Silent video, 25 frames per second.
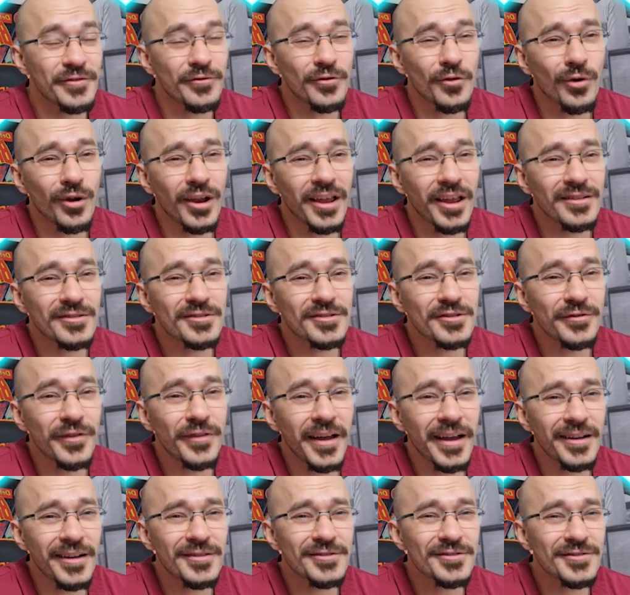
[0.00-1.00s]
if all else
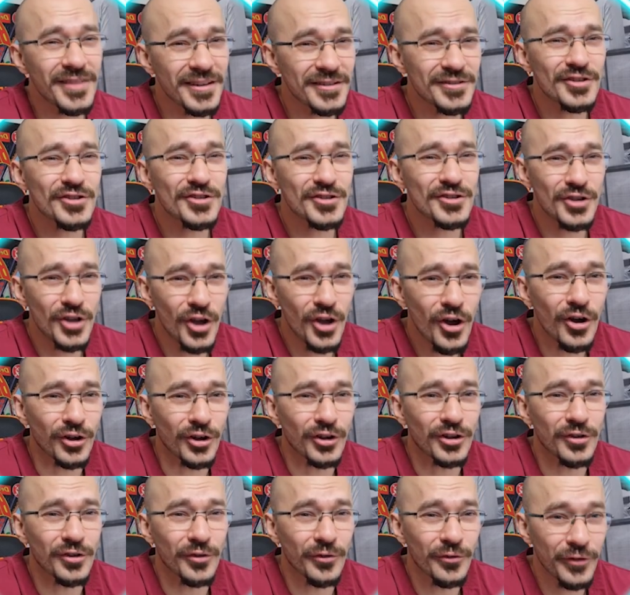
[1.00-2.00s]
fails, then just
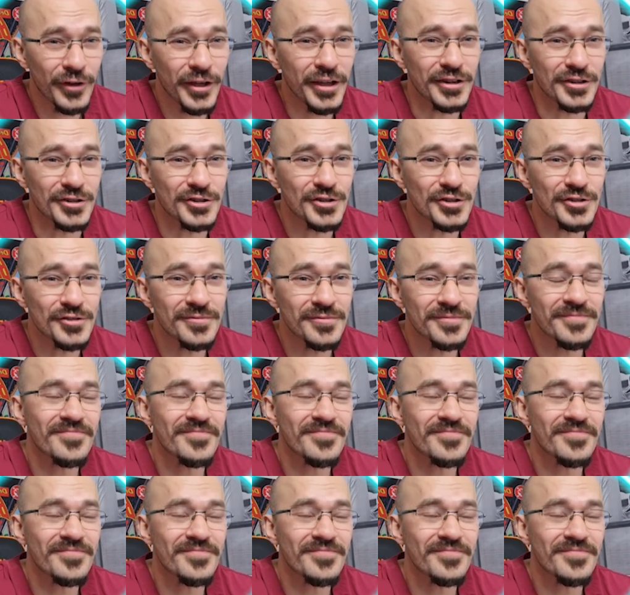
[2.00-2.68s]
cook your fish.